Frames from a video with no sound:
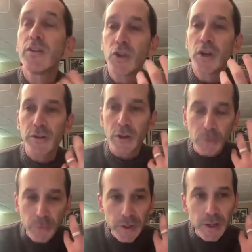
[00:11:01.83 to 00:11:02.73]
the jails
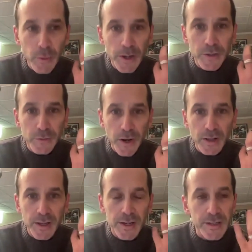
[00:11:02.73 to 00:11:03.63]
are really quite
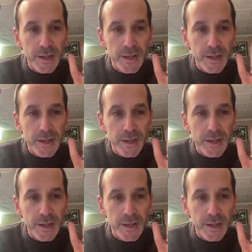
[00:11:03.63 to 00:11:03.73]
directly an